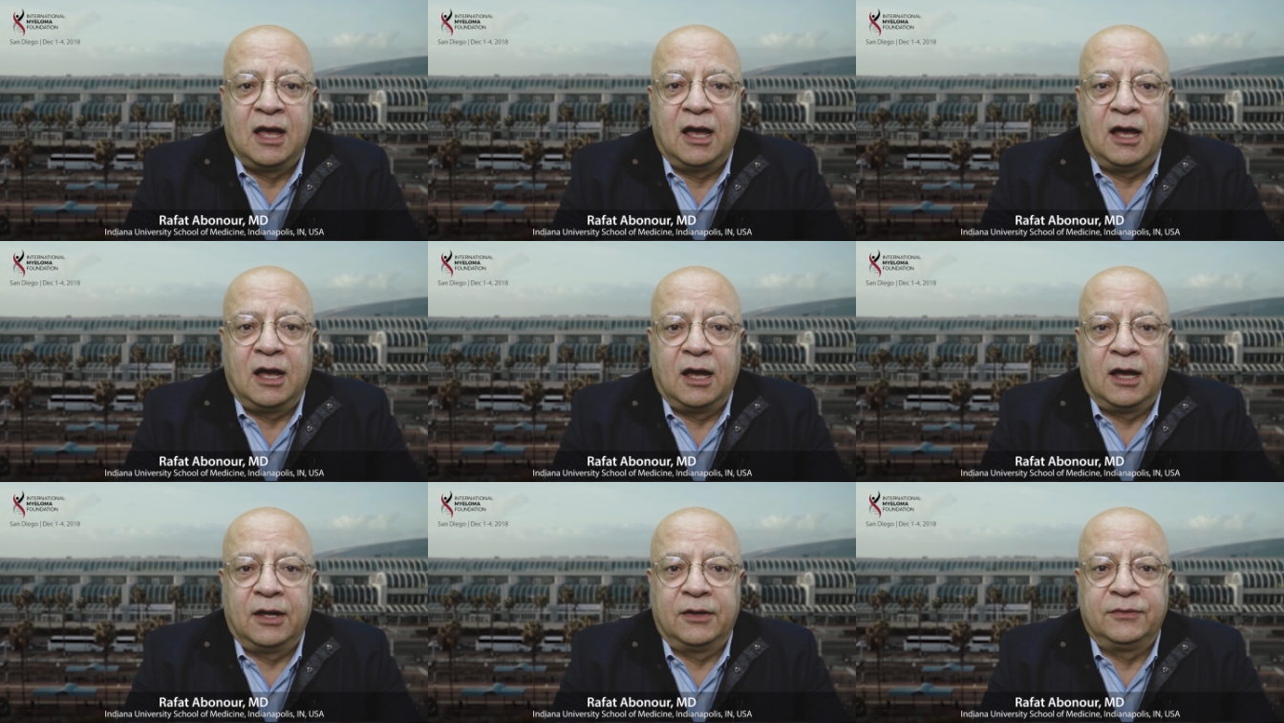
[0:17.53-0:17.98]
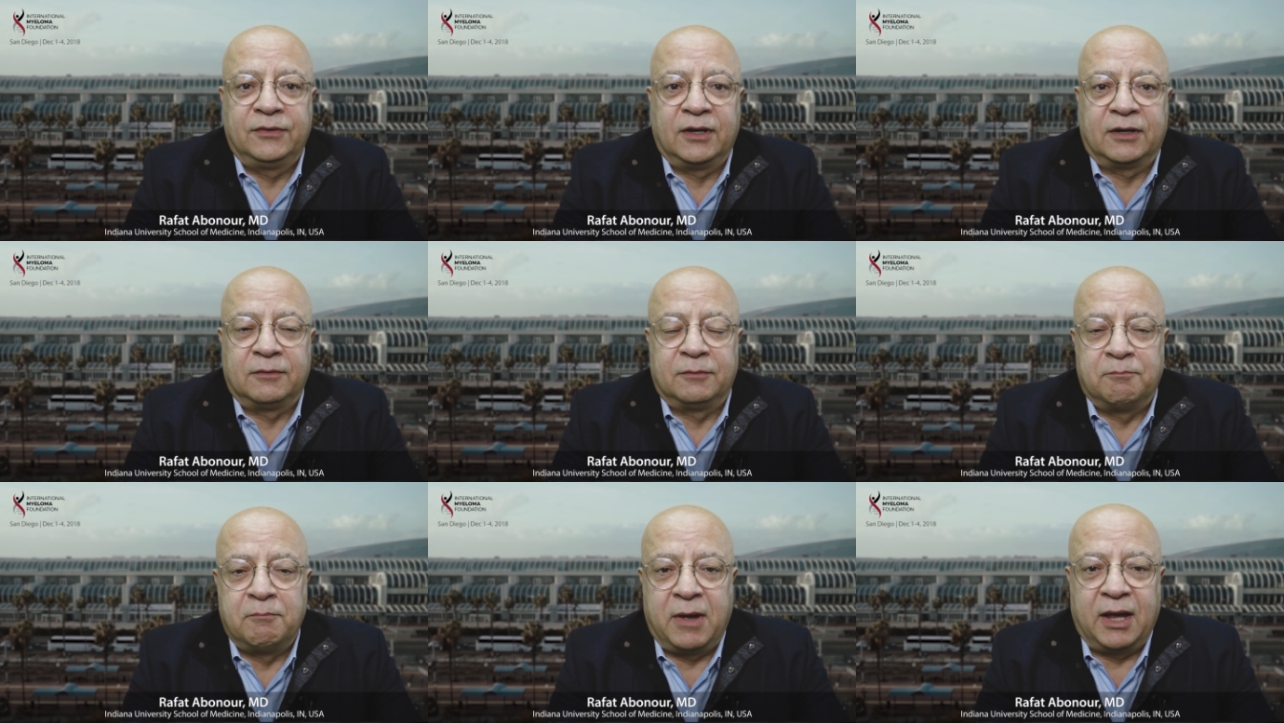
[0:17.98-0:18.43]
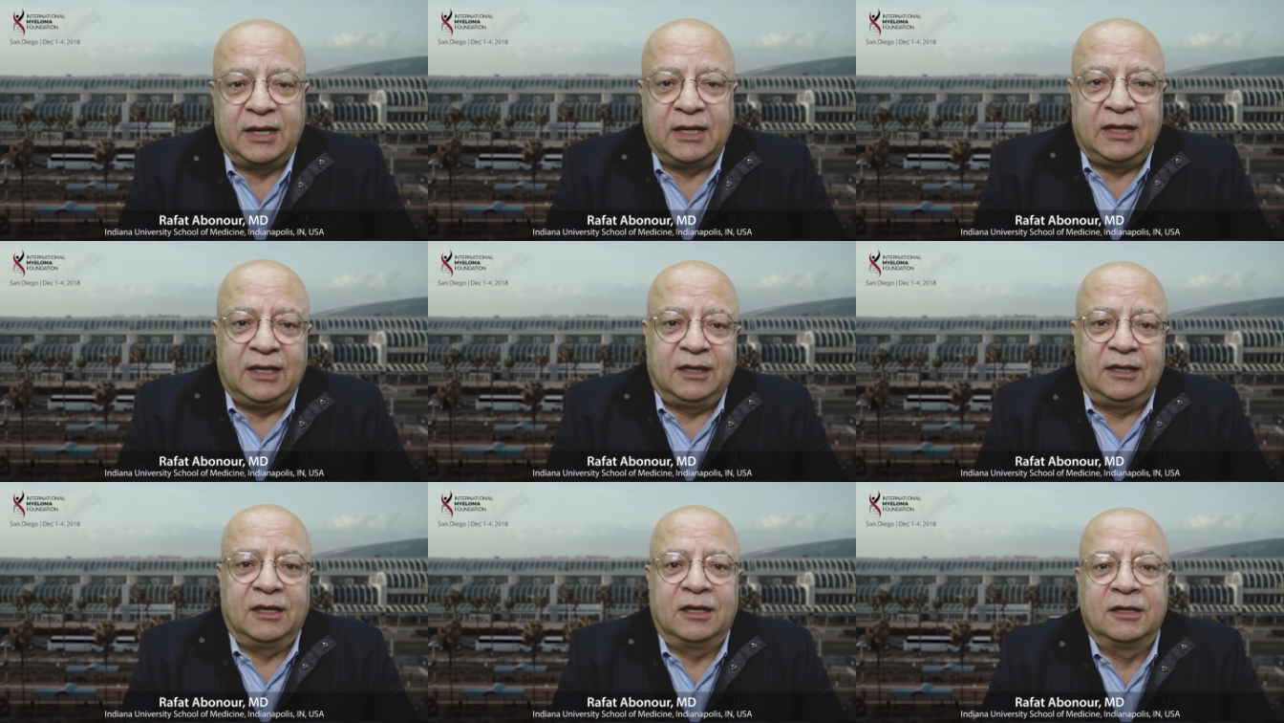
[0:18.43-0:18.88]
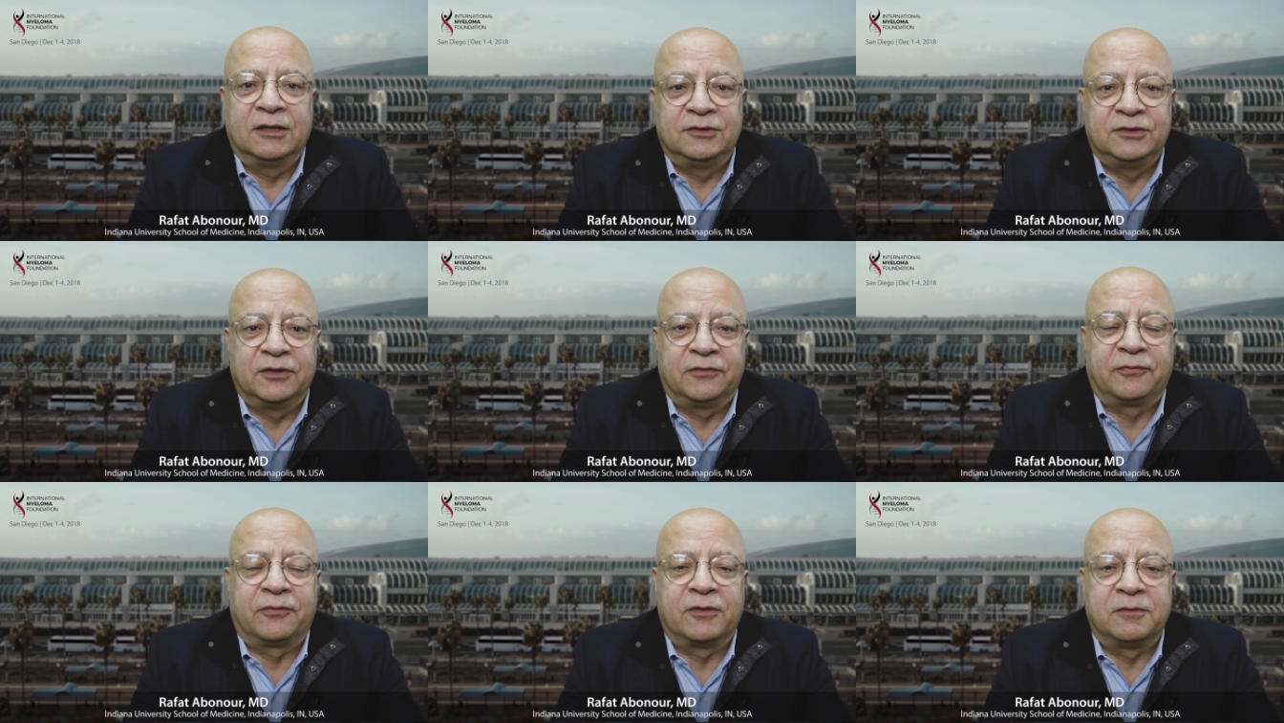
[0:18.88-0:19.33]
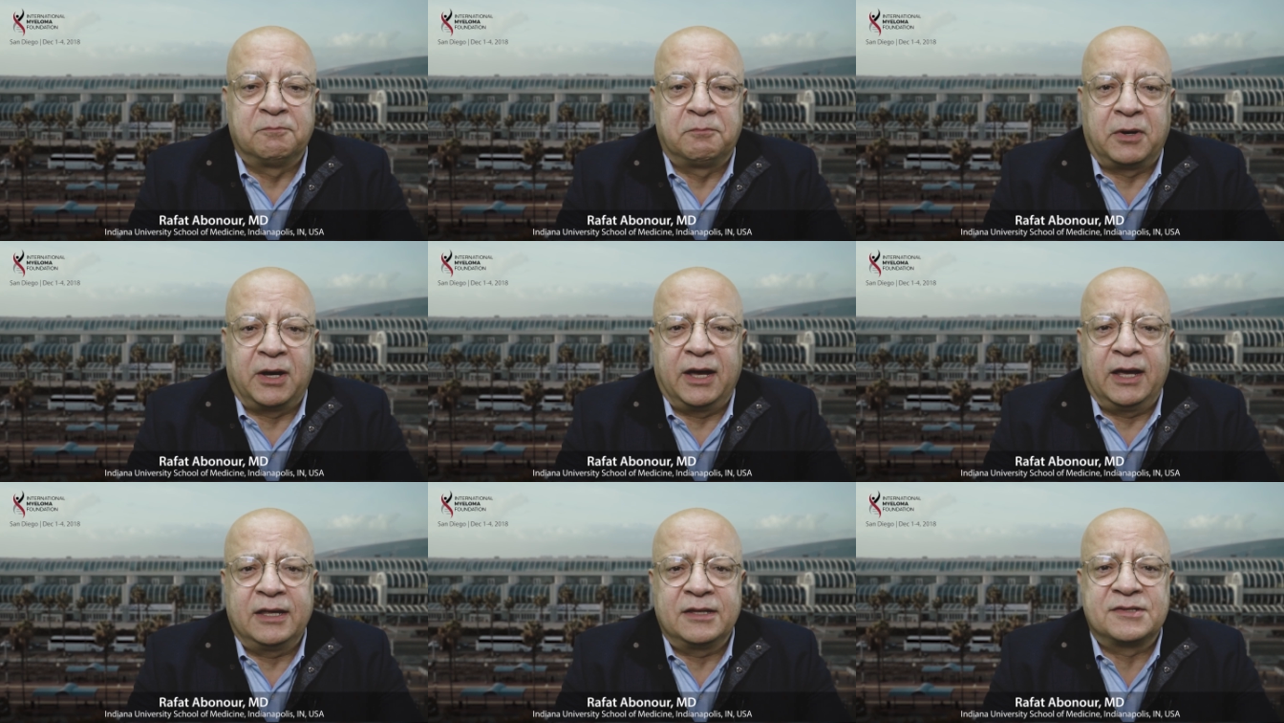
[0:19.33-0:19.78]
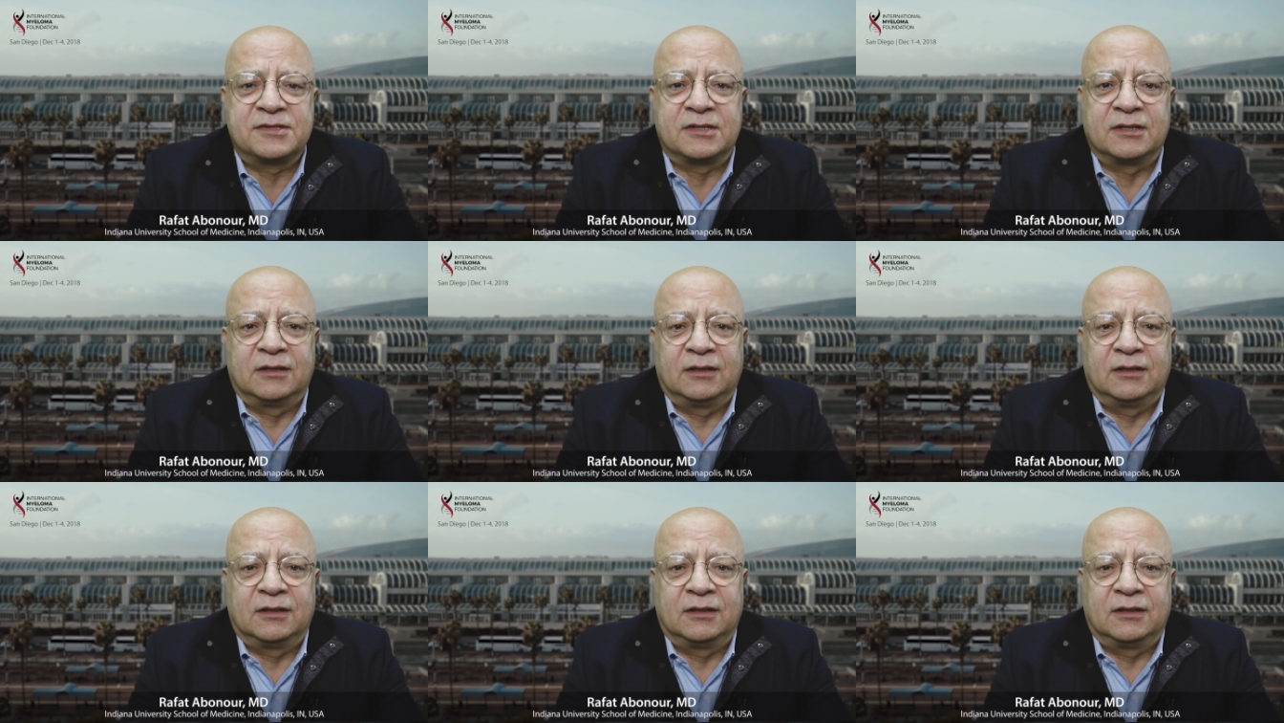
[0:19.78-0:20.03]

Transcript: Uh, there are many different BiTEs uh,